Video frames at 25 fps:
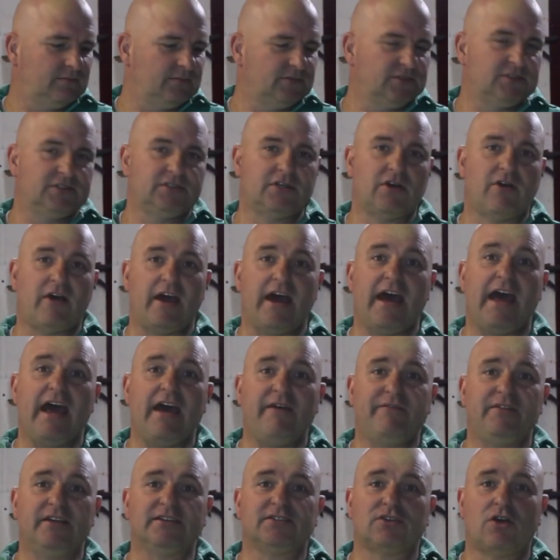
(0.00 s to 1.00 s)
So I
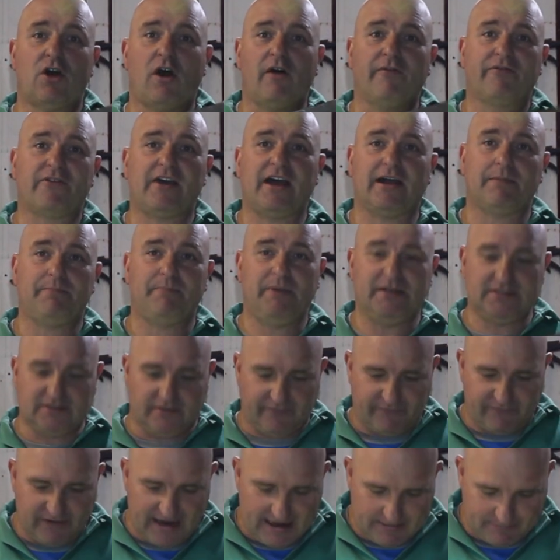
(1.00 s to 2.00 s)
have this offcut piece
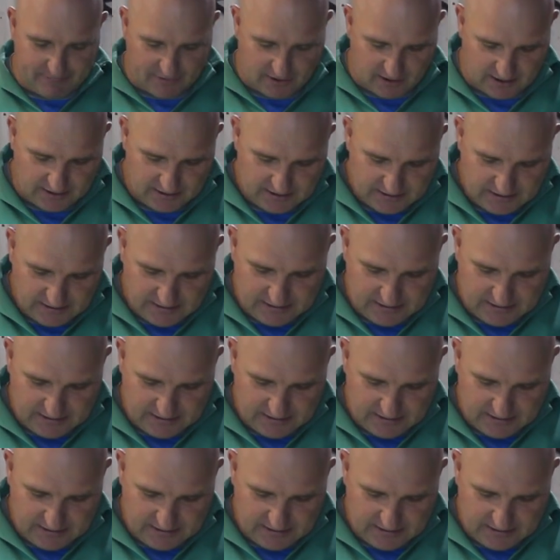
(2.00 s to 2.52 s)
of flat bar.